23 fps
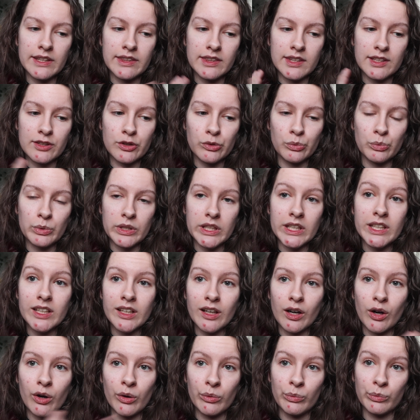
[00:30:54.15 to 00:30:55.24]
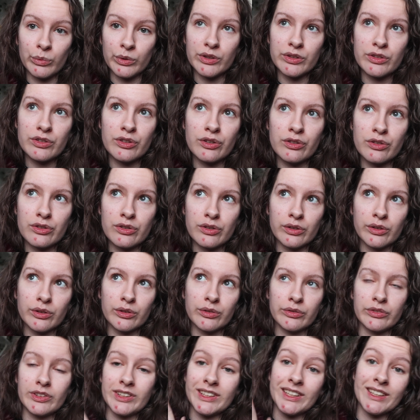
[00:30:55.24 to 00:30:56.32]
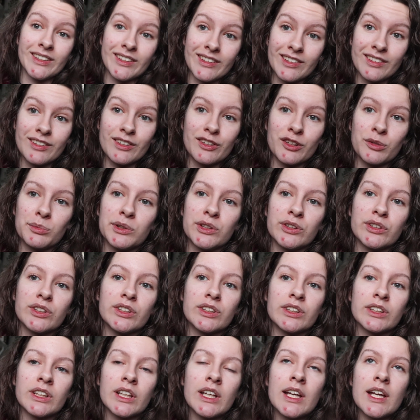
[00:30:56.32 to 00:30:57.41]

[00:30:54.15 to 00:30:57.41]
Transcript: this week onwards, so the day that this is uploaded,